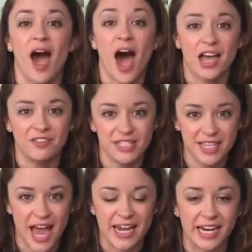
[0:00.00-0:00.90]
I've
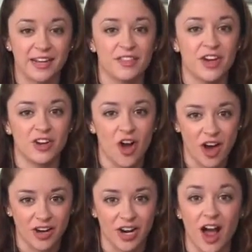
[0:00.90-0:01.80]
decided that in
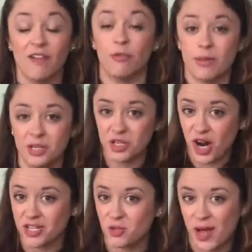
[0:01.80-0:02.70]
honor of Women
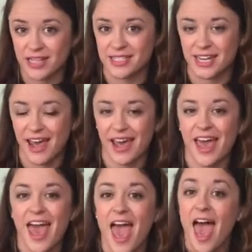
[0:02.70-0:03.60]
Crush Wednesday,